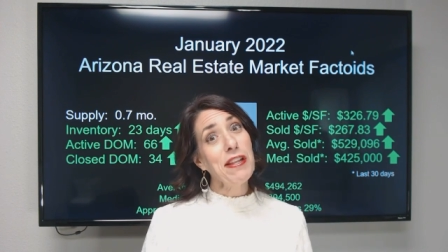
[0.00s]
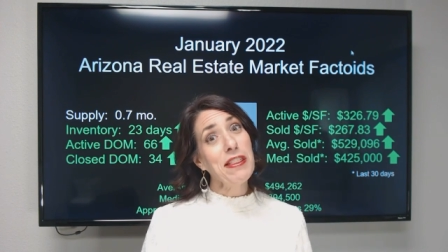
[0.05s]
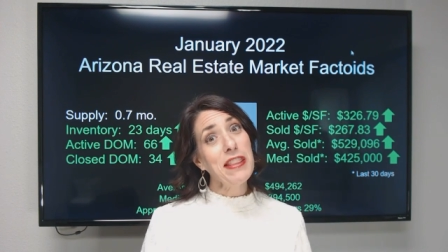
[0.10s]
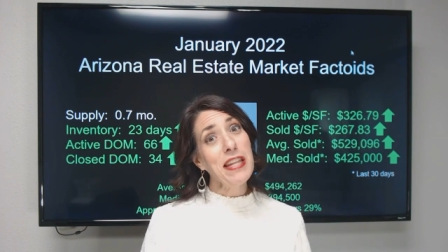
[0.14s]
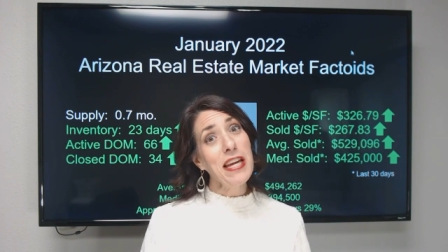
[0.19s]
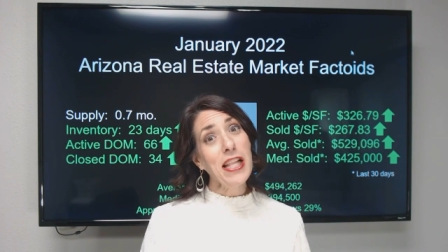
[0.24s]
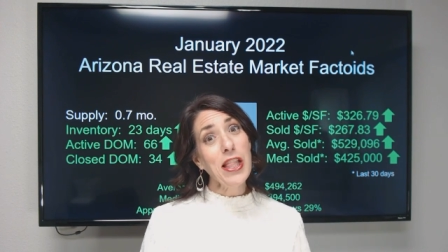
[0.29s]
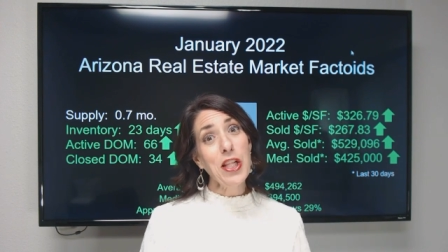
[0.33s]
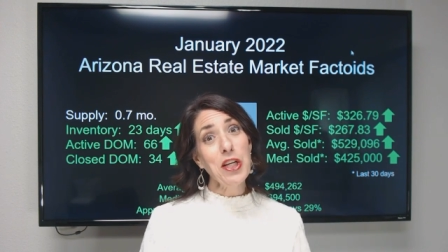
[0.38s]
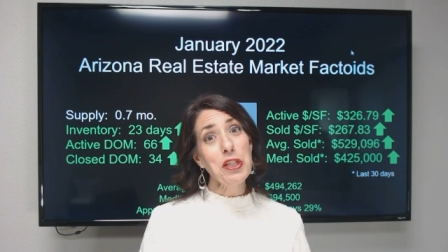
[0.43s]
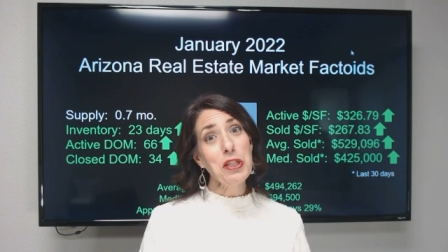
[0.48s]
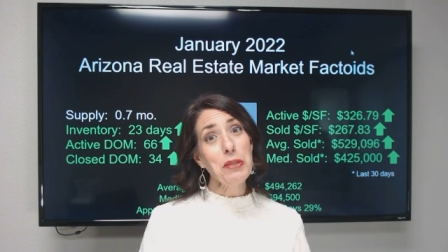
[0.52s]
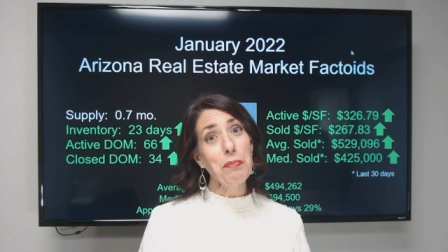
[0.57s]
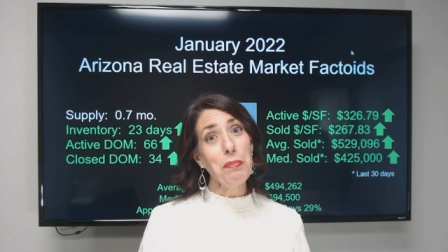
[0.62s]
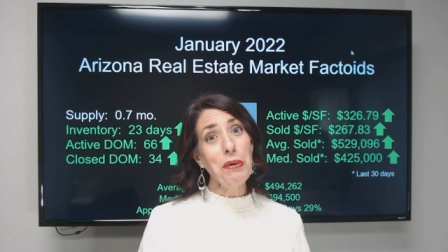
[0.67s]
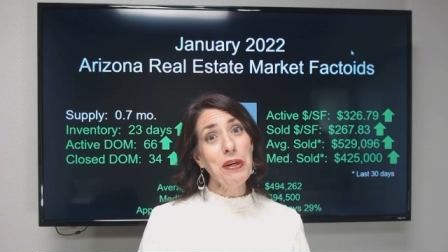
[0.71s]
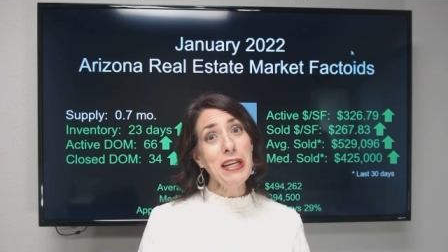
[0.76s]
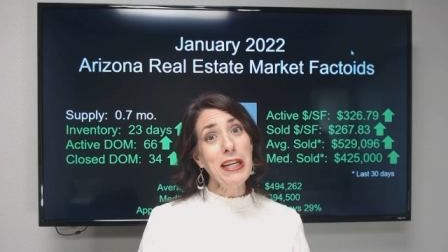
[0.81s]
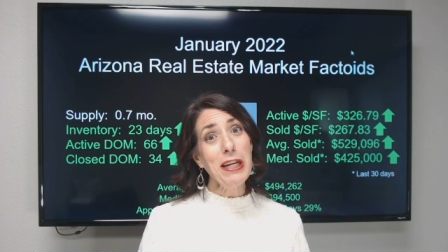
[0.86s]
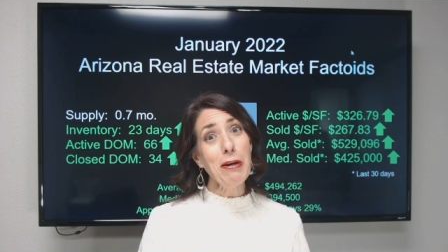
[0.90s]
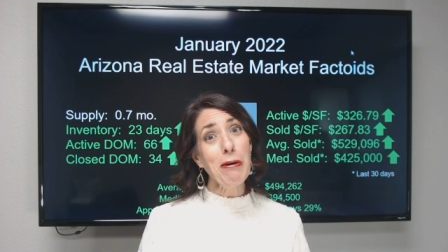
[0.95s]
everything
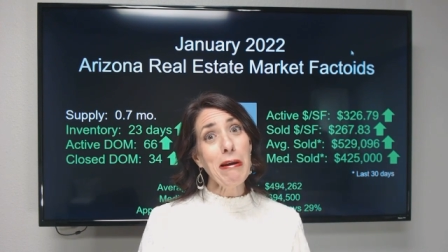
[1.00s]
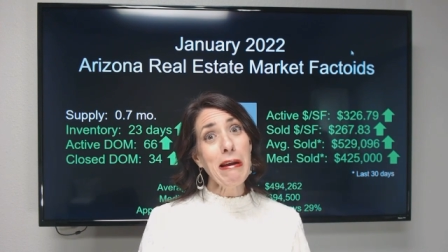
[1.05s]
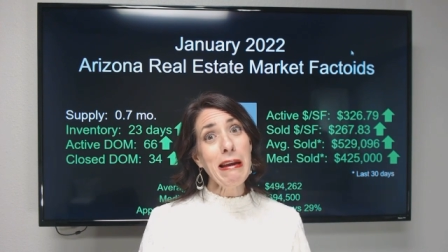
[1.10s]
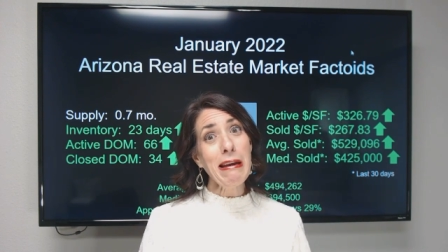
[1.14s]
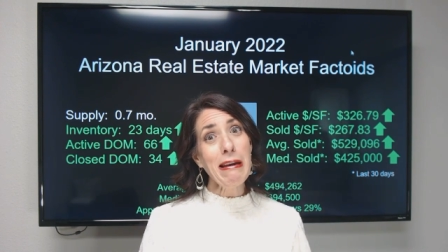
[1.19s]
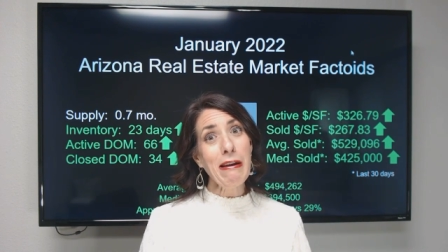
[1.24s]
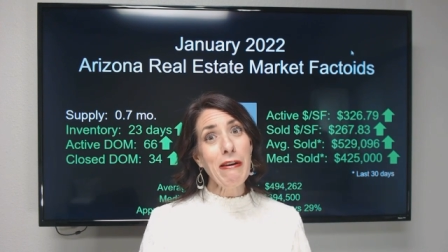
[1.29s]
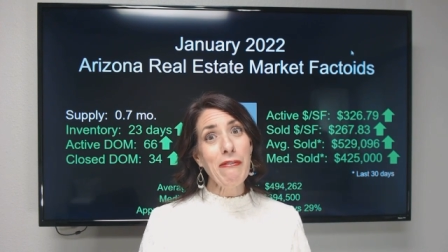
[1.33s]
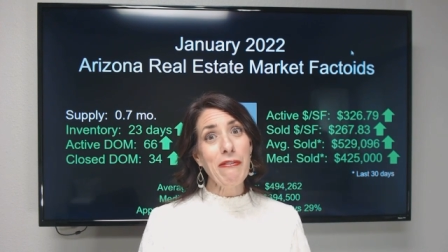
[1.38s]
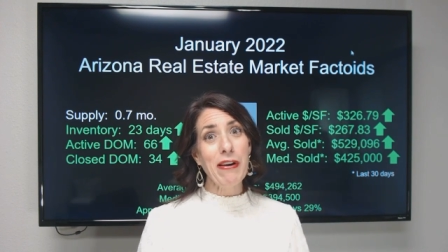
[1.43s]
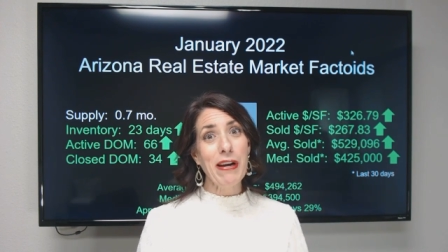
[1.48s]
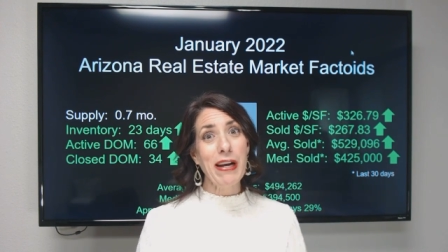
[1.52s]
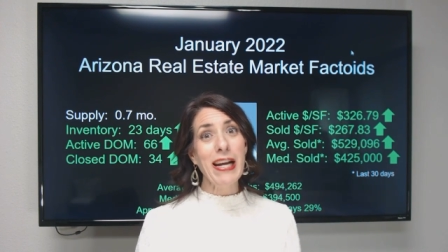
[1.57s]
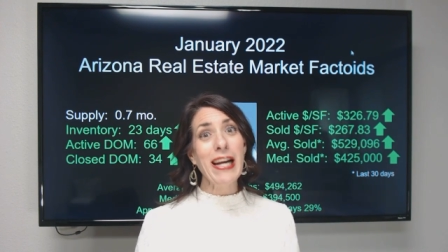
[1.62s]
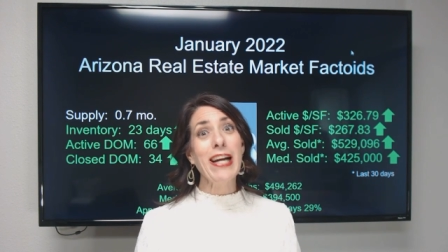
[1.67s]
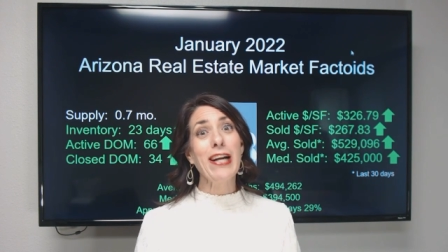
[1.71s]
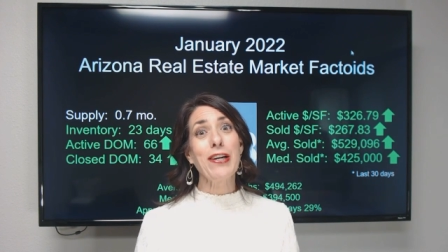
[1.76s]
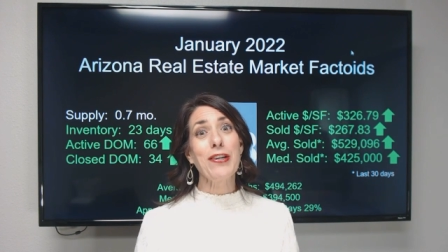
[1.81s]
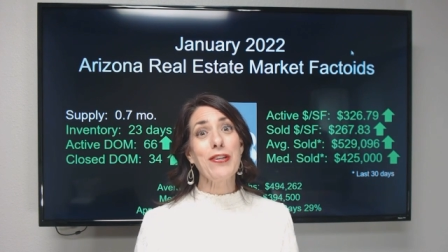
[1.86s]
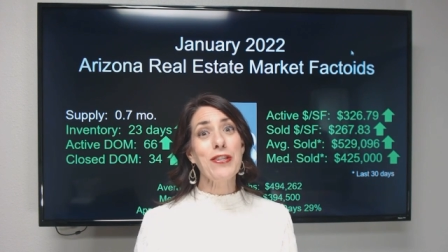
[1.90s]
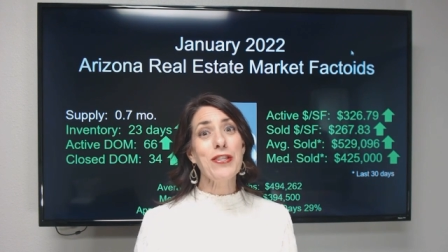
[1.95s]
looks pretty green
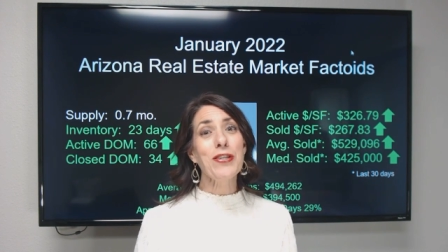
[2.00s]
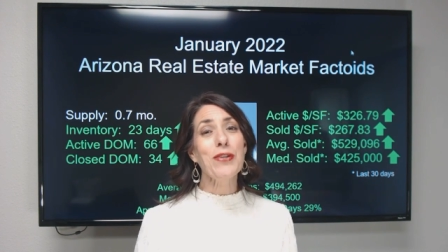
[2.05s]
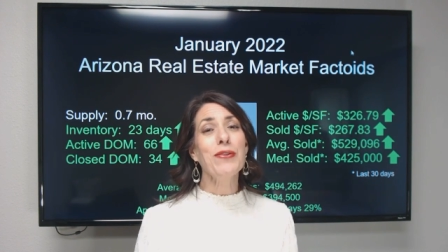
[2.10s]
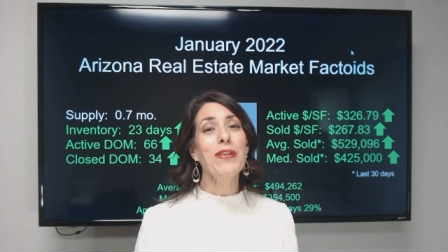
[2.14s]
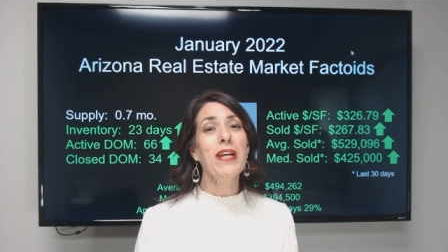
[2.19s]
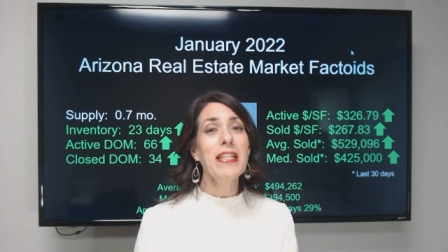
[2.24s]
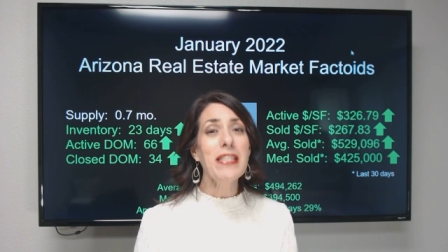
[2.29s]
over here.